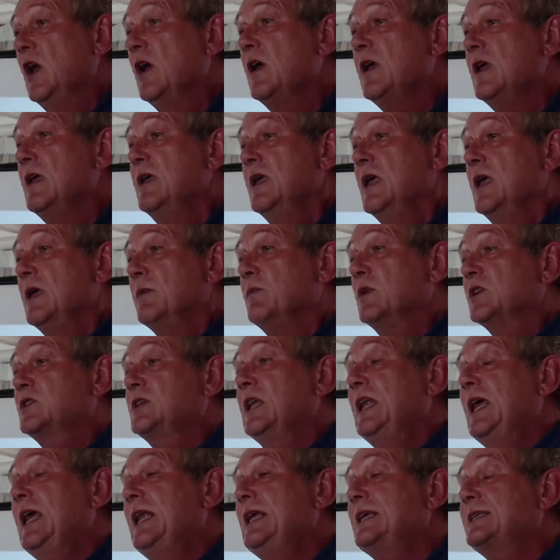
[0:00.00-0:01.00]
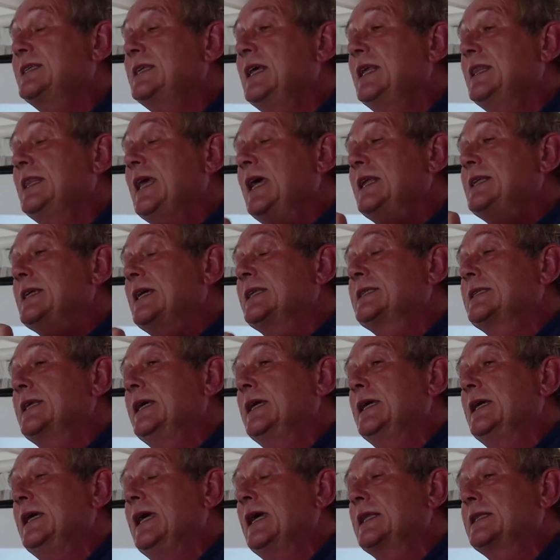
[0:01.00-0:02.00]
know, but the said that at
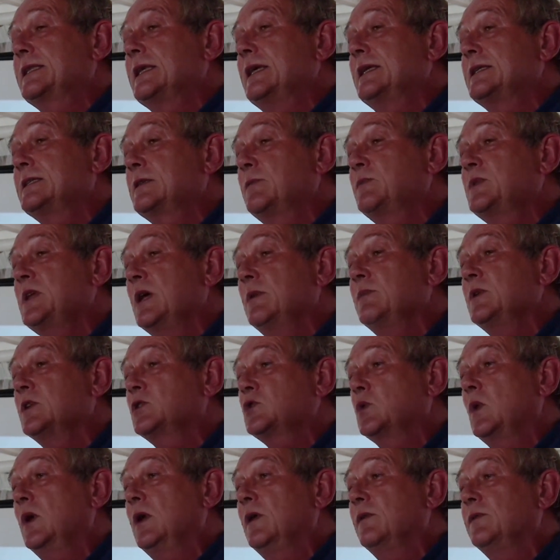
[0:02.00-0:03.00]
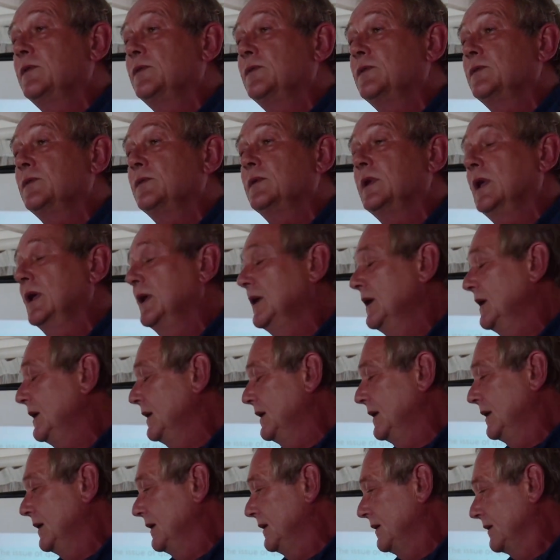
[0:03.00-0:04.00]
the, at the September 12 uh,
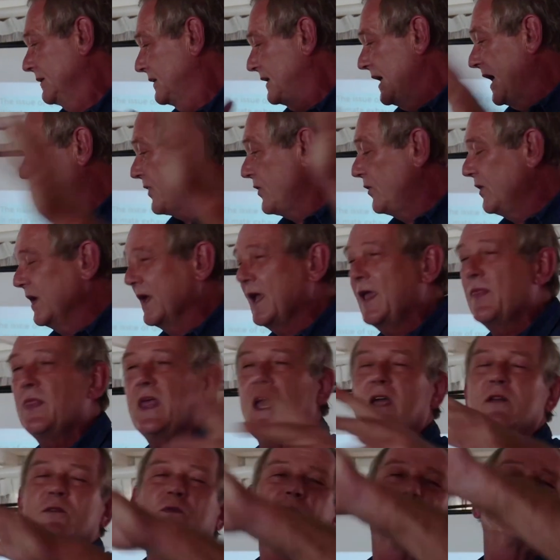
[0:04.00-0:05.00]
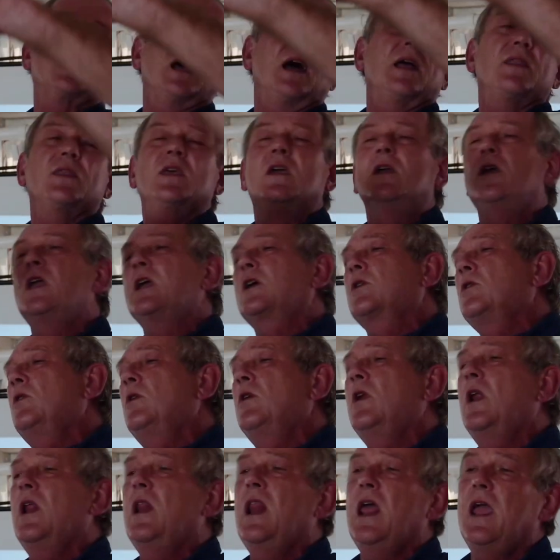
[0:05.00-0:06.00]
uh, gathering, and they've signed the
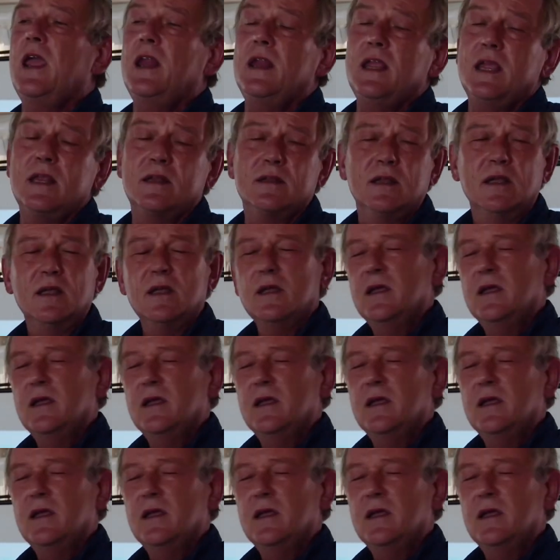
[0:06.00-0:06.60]
Ikaraleni